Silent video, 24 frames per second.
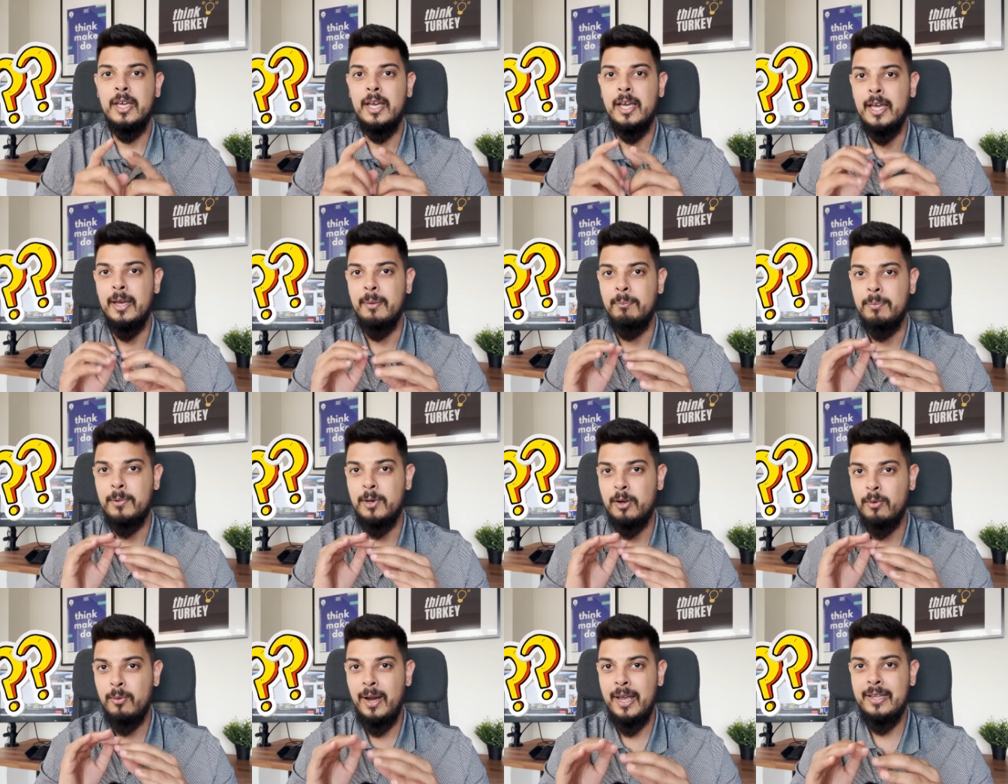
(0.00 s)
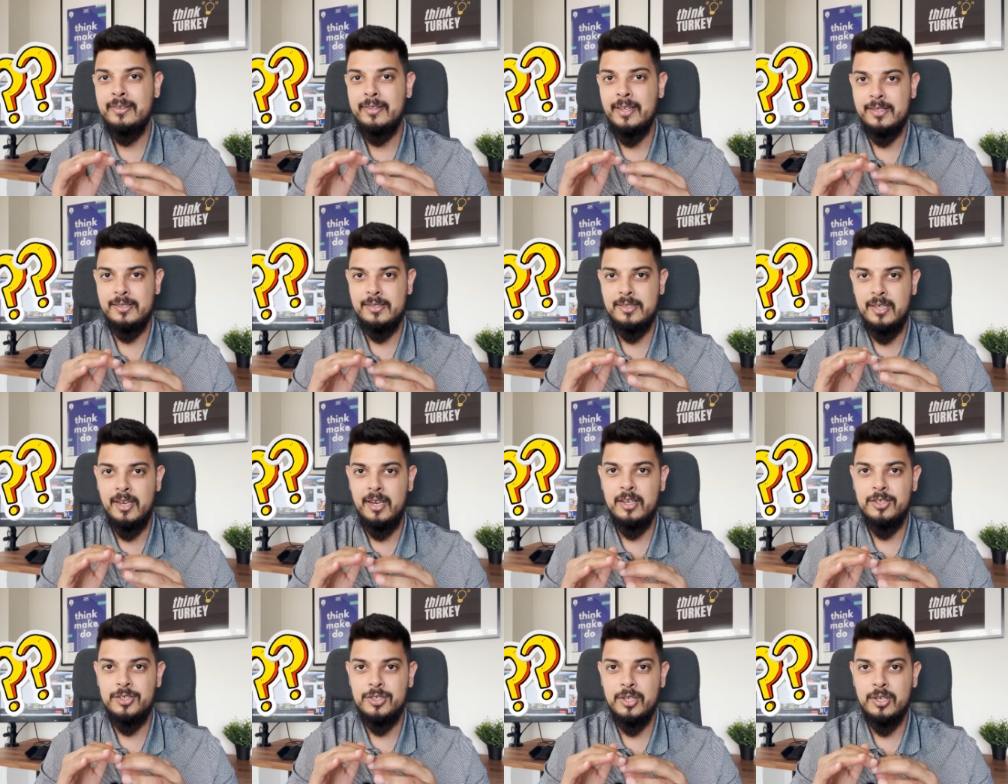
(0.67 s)
a great
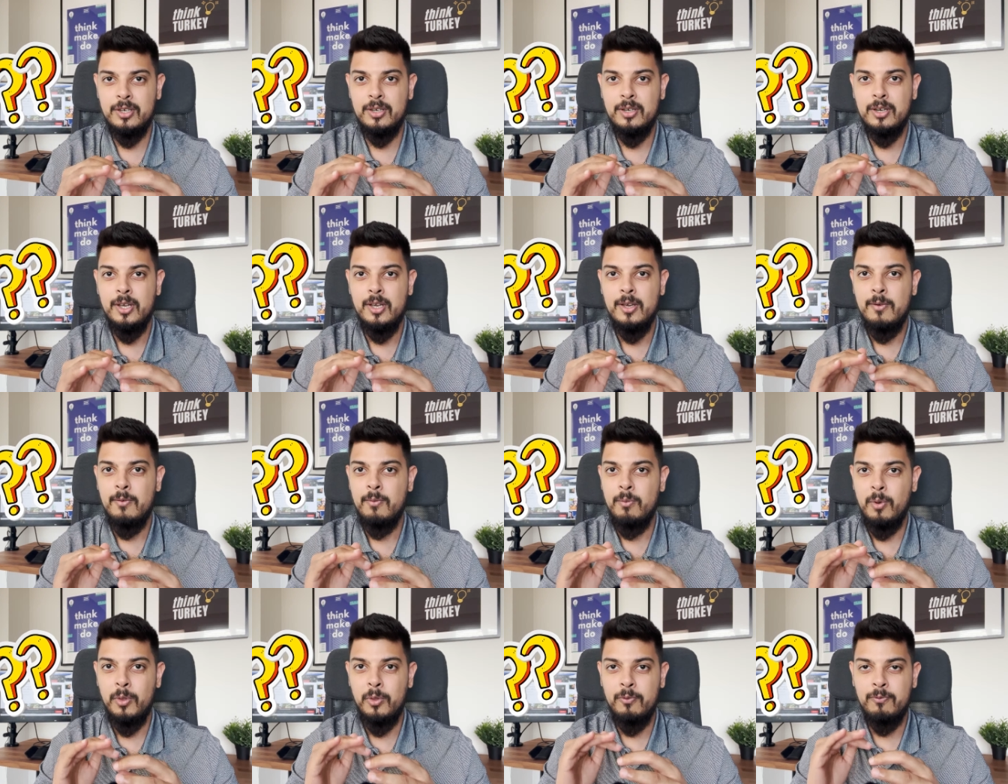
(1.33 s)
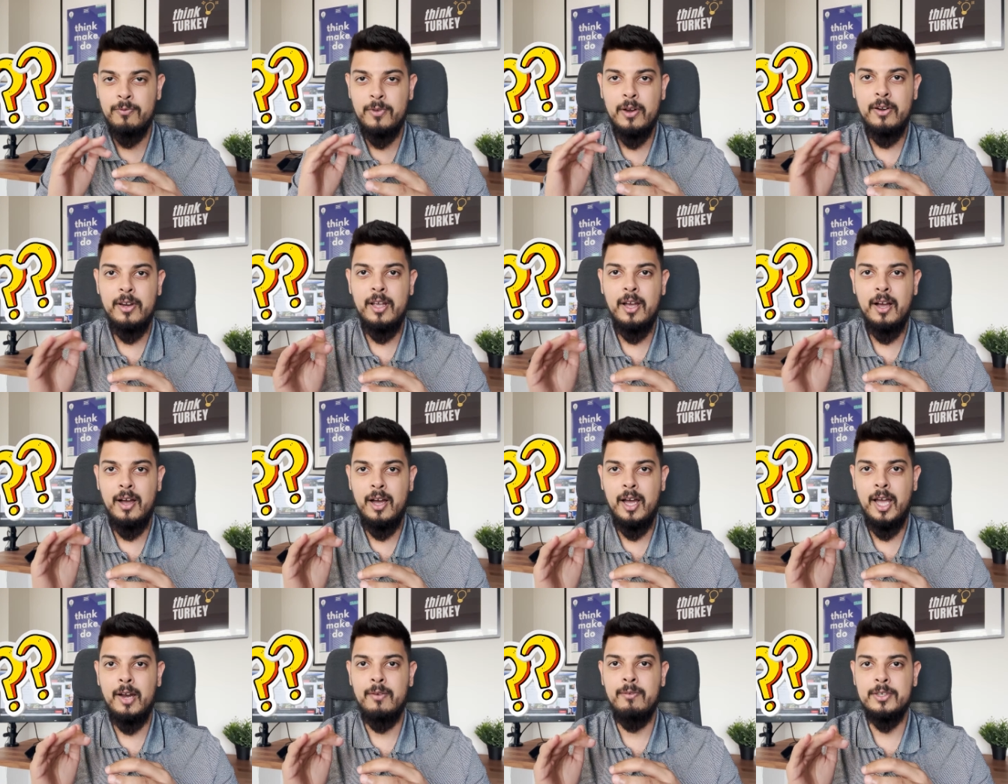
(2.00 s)
destination with very
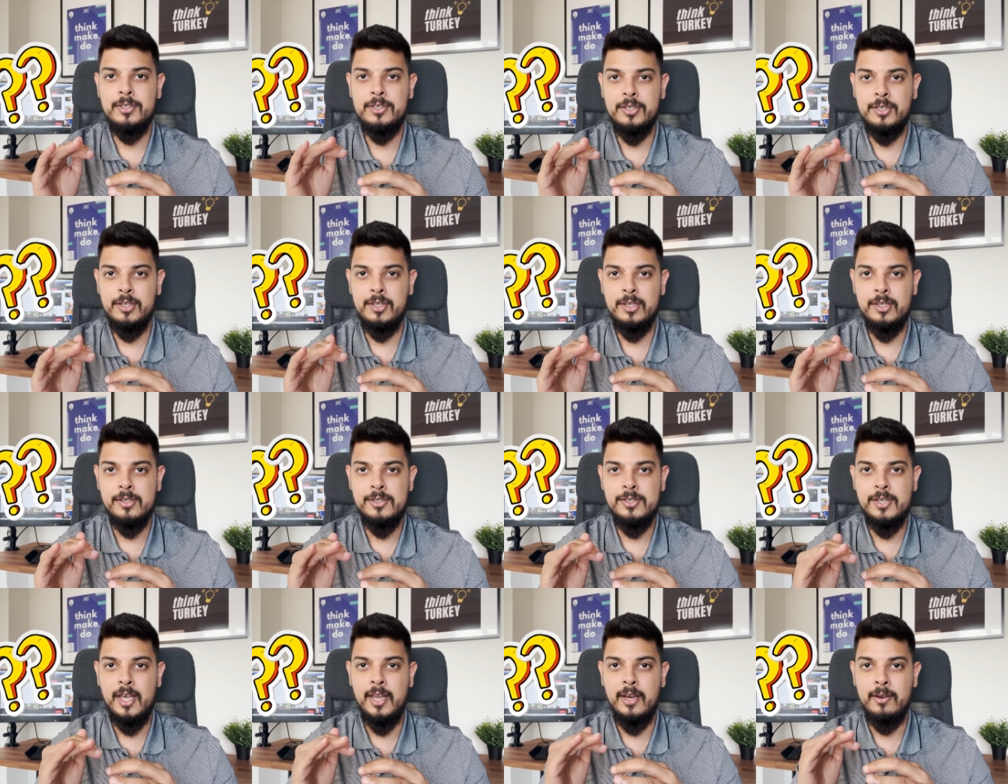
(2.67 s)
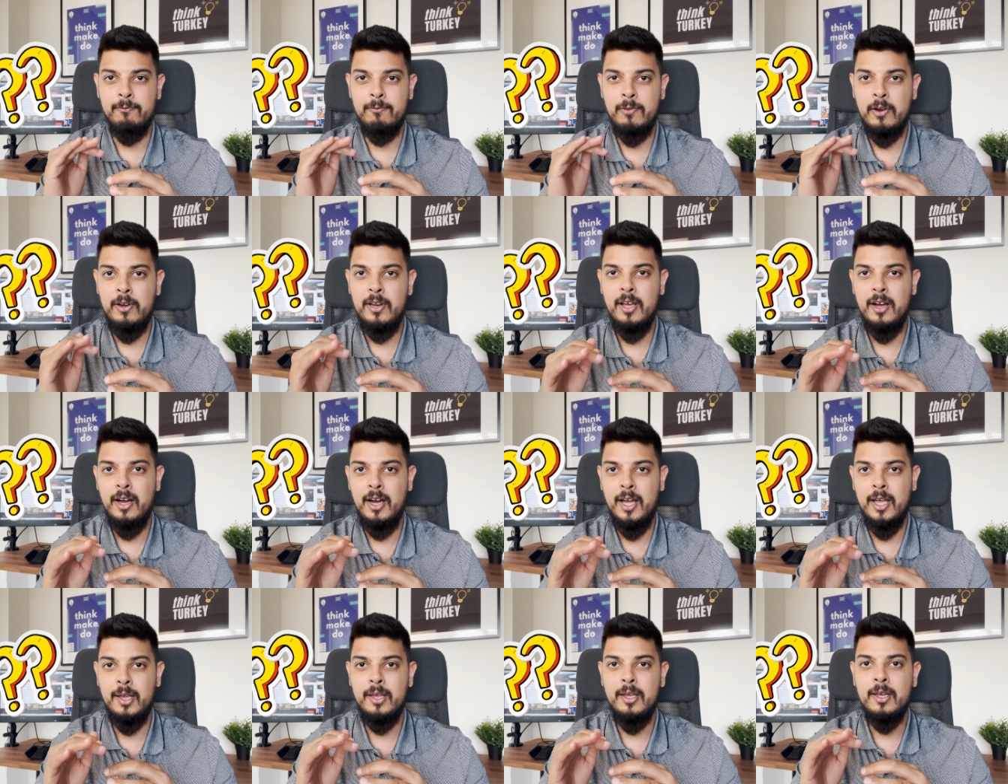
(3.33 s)
high returns and very
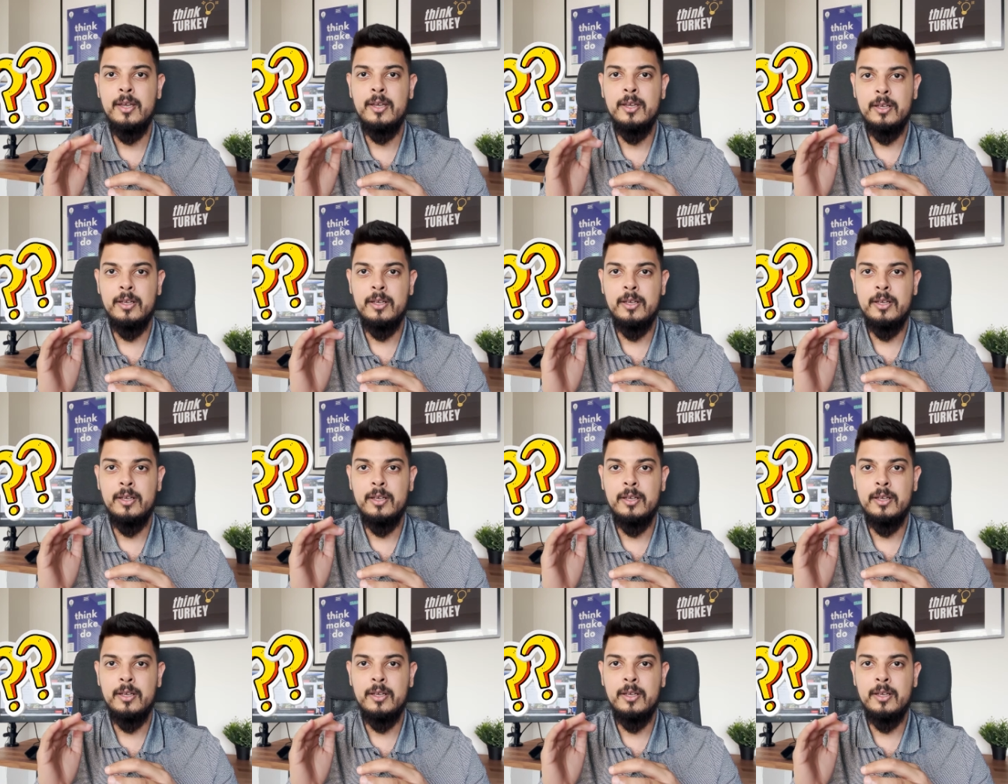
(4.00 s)
high